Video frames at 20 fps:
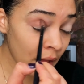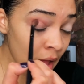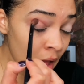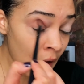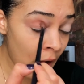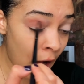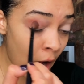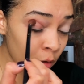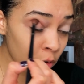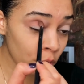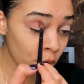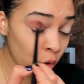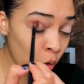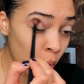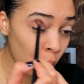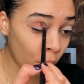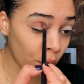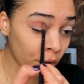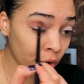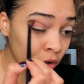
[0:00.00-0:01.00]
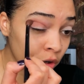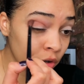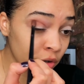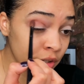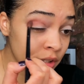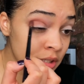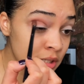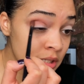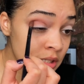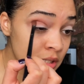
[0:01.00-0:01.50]
outer corner
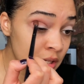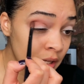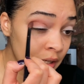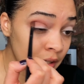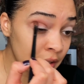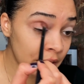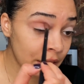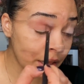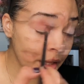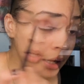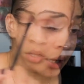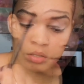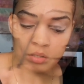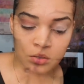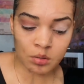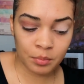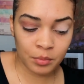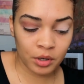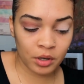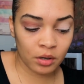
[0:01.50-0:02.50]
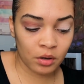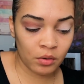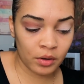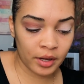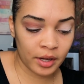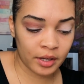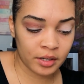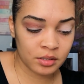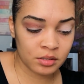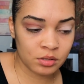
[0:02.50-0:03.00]
crease, anything. So I'm gonna go
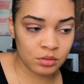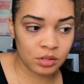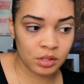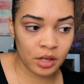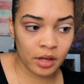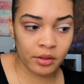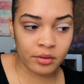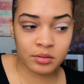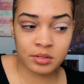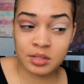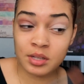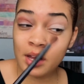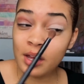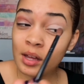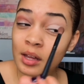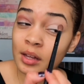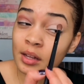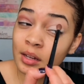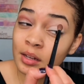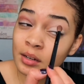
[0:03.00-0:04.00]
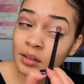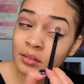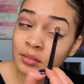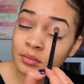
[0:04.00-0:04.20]
ahead and do the other side.